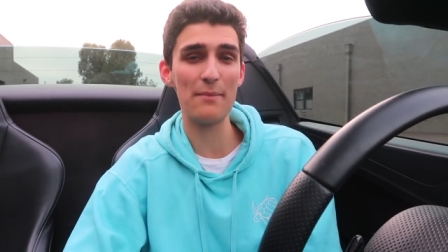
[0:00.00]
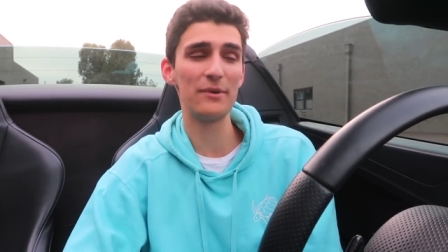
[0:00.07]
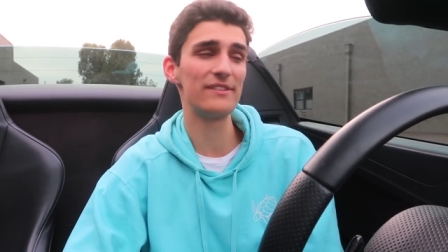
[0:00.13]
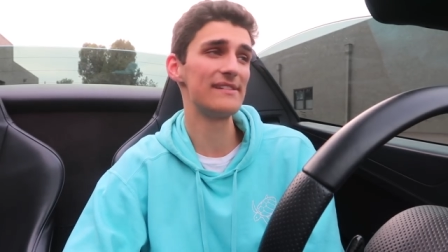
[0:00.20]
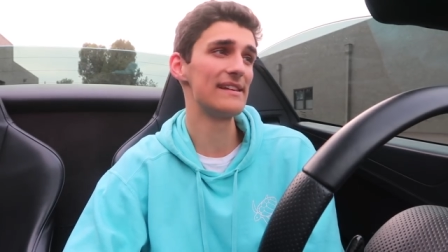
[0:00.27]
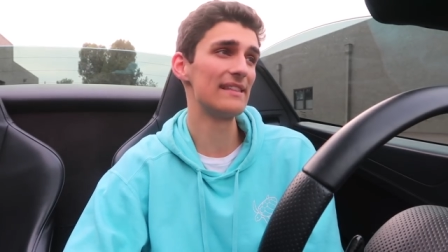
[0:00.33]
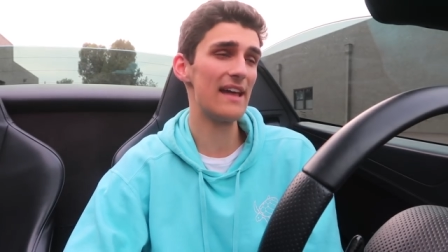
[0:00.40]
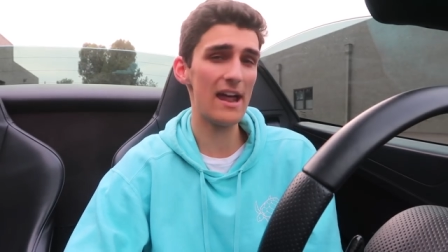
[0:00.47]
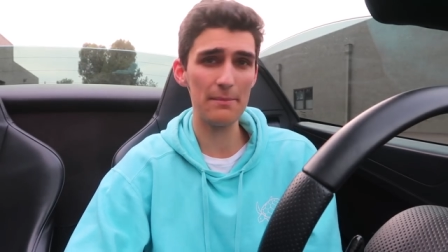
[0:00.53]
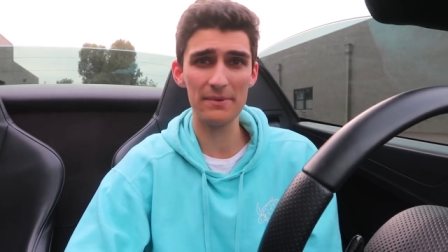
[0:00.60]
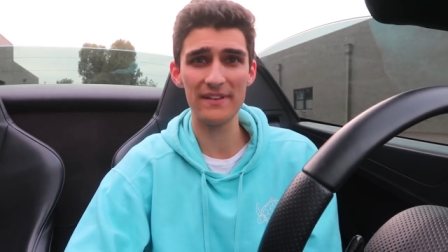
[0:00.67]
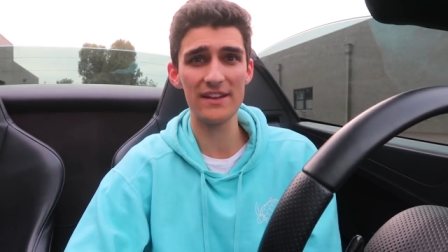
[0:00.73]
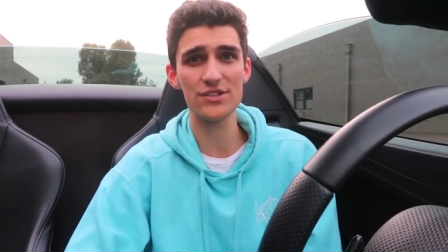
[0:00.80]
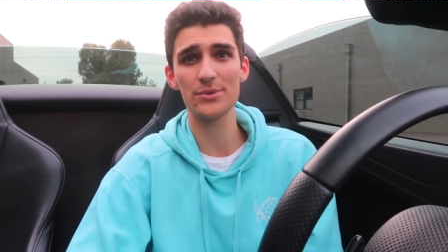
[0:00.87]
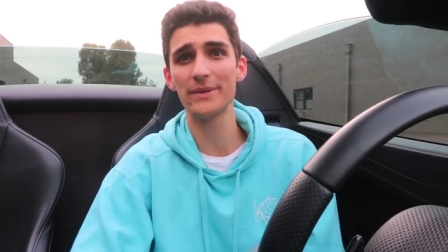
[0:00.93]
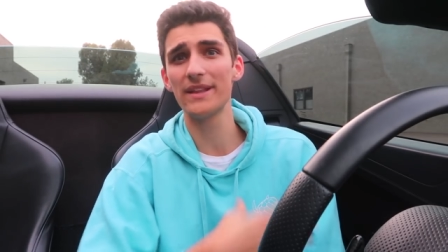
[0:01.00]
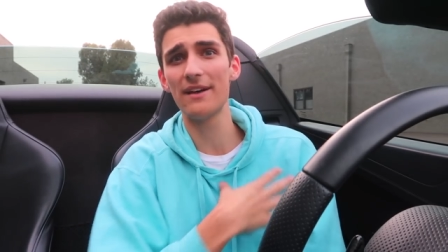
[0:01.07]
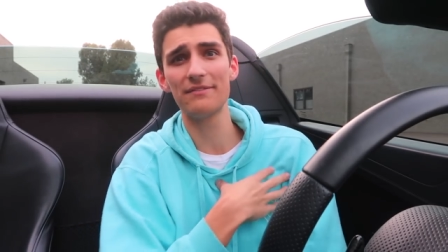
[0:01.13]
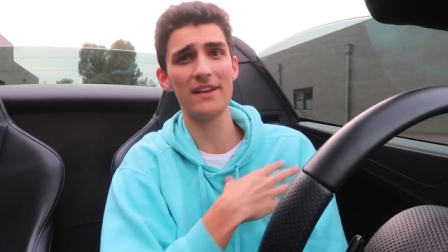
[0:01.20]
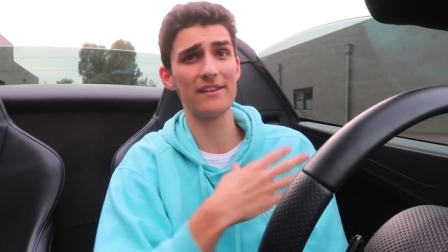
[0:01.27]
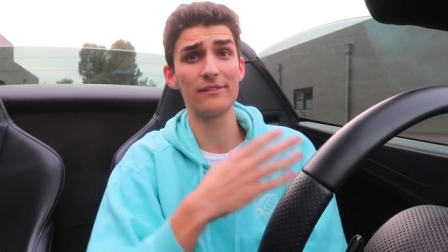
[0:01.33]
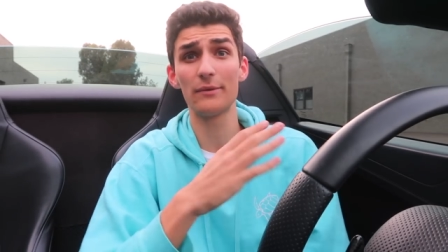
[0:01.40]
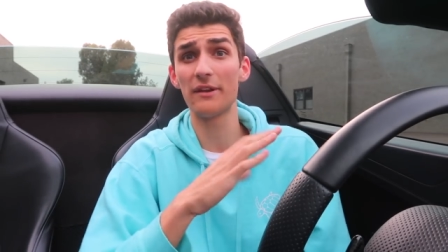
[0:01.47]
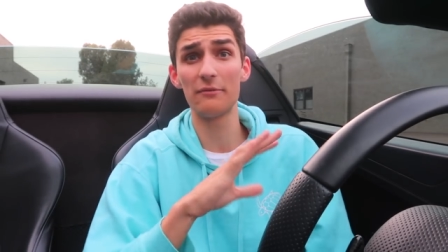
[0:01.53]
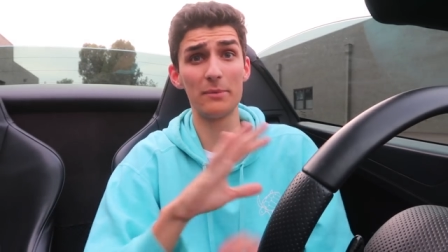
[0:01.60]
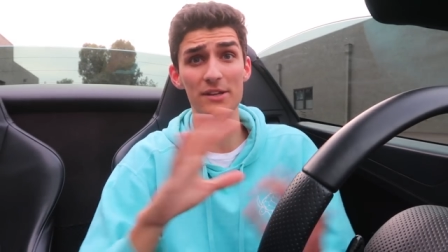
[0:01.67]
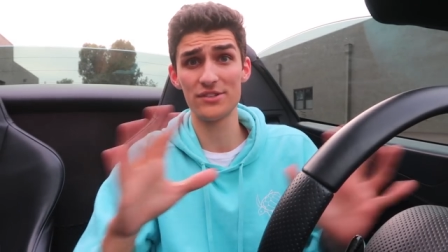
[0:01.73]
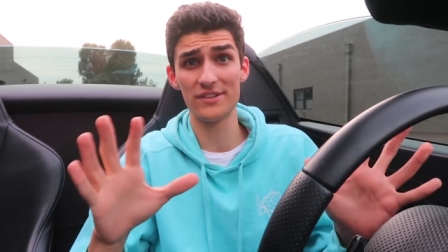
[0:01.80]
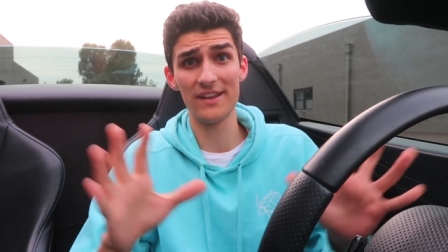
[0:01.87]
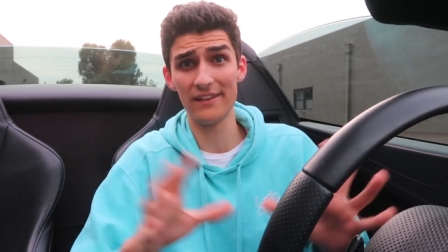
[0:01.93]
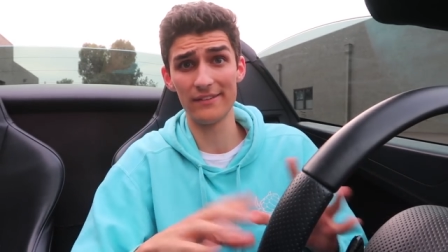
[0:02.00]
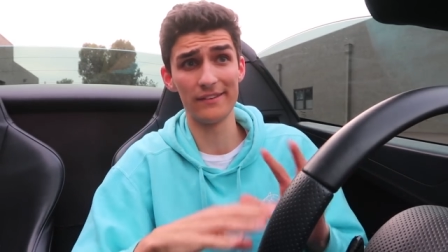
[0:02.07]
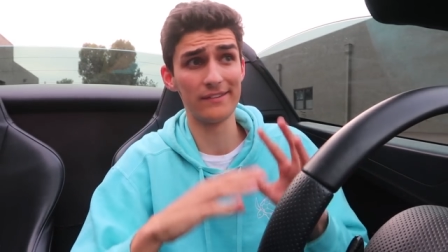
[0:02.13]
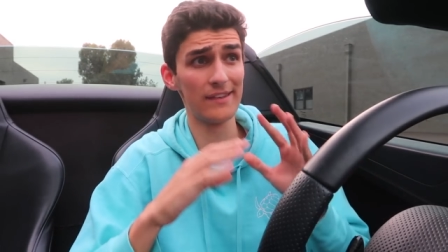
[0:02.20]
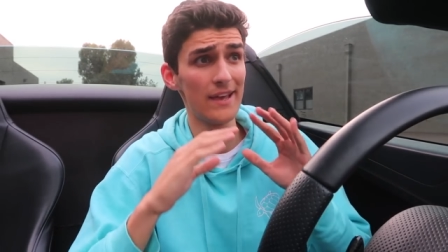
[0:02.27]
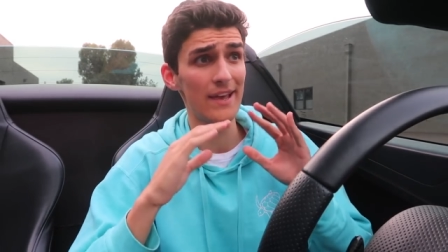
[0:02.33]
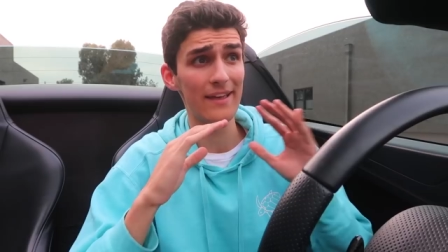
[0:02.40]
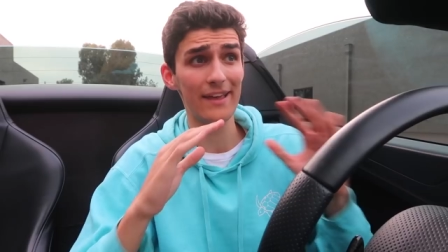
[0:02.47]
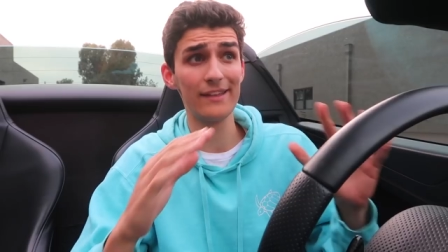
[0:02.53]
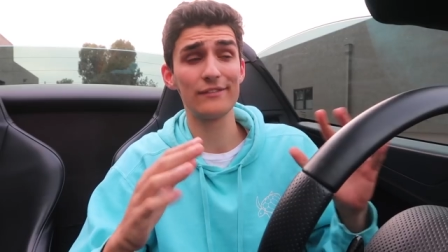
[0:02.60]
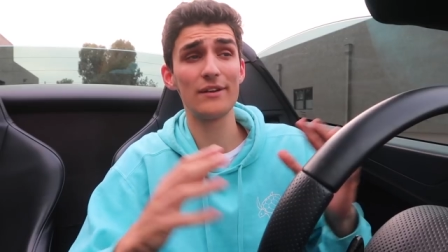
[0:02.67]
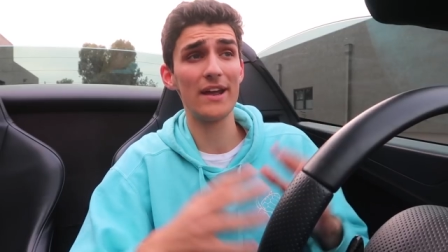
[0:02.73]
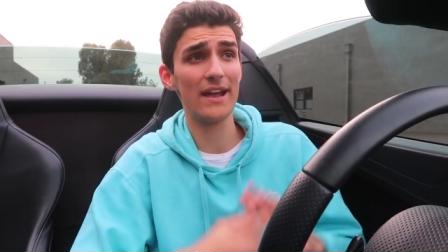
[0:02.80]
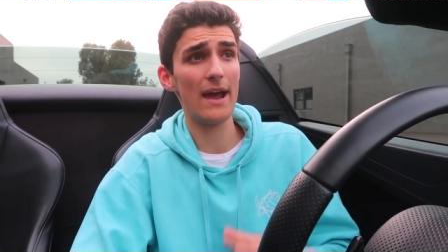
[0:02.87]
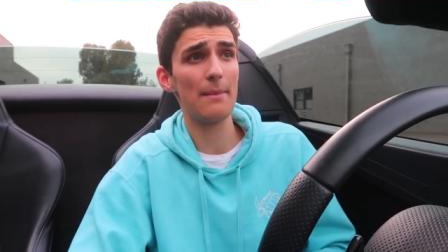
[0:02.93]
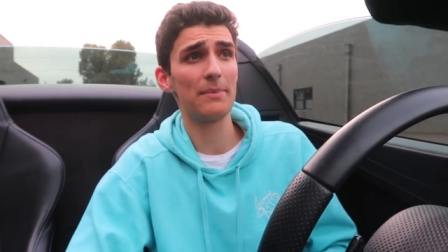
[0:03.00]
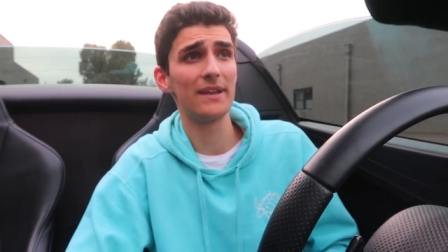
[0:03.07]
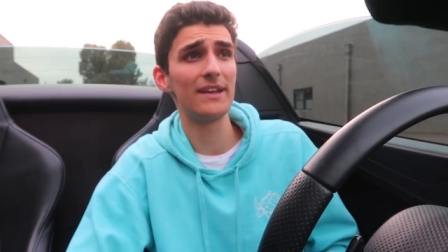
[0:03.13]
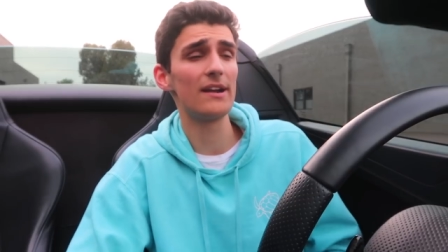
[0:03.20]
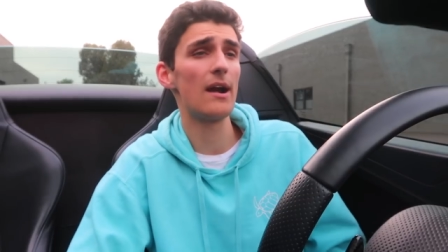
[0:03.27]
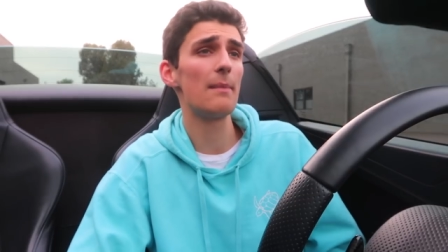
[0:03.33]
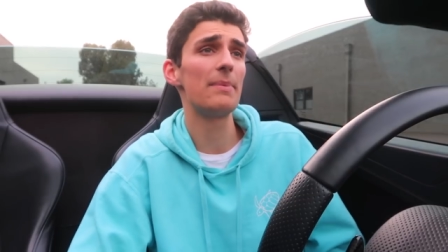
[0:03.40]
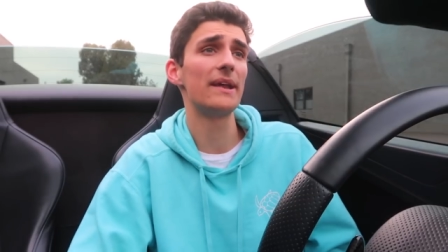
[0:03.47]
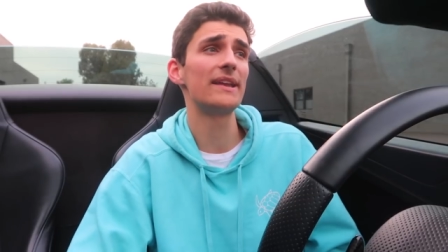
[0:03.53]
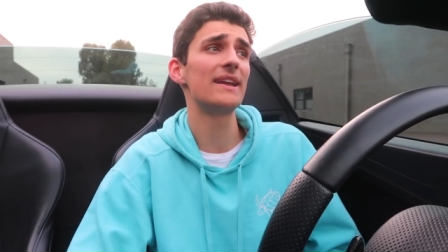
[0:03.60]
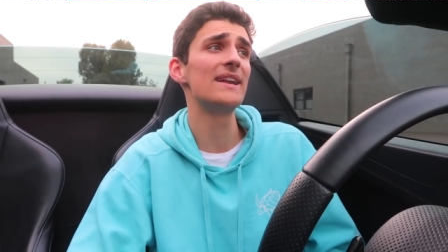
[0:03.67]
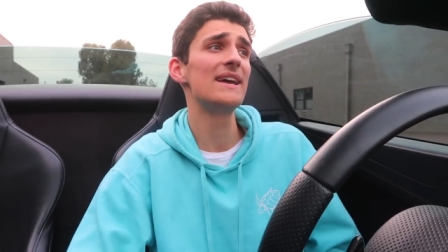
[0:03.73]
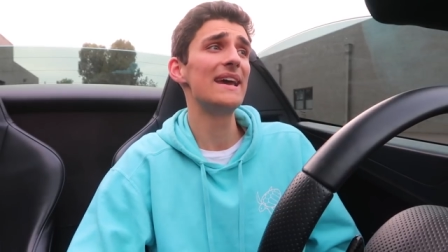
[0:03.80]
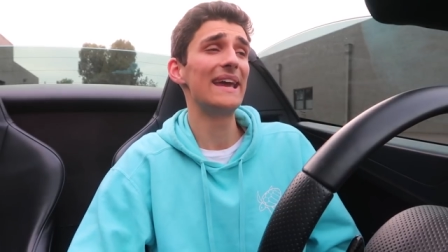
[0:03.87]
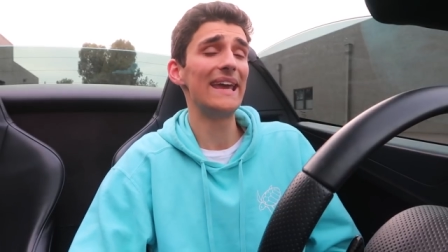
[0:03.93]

We see a lot of potential. We love Tesla. We have a bunch of Teslas. It's a great company in our opinion.